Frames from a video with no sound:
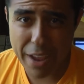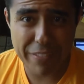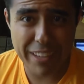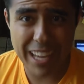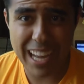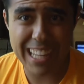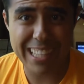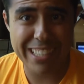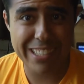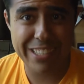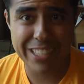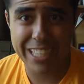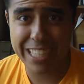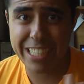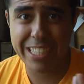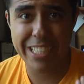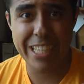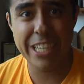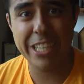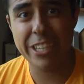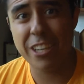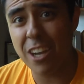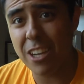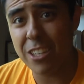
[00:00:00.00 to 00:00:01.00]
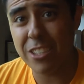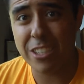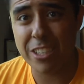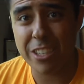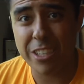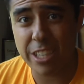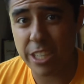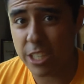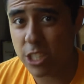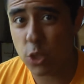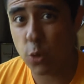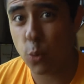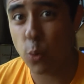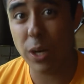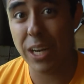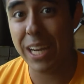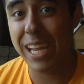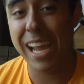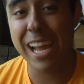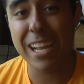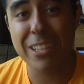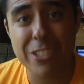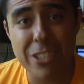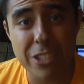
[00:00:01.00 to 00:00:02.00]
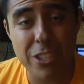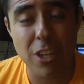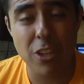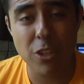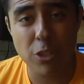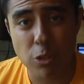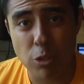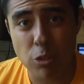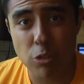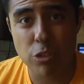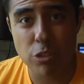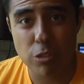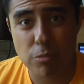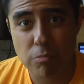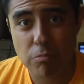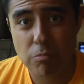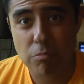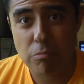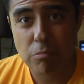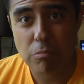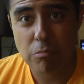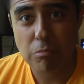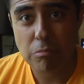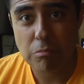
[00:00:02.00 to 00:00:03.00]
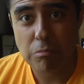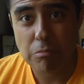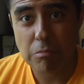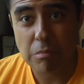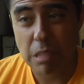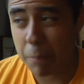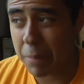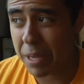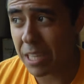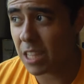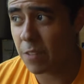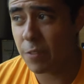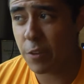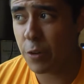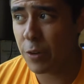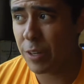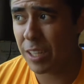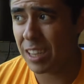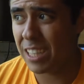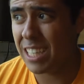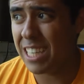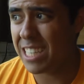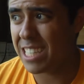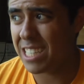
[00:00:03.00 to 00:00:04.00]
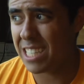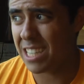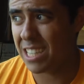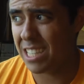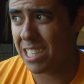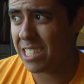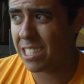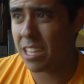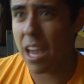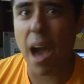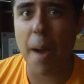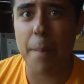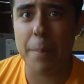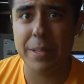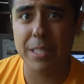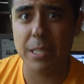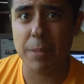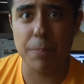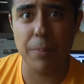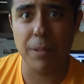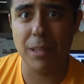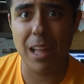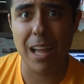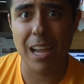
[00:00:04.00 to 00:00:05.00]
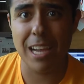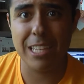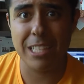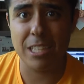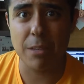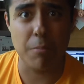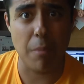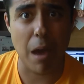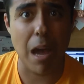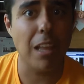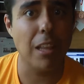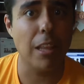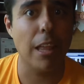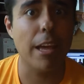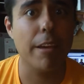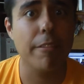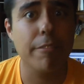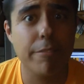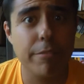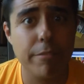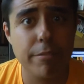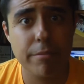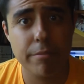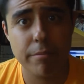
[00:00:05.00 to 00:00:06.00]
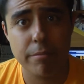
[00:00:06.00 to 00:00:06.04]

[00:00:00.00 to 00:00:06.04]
I've got sixty cousins and twenty aunts and uncles, I mean, at the very least, this comment applies to my life.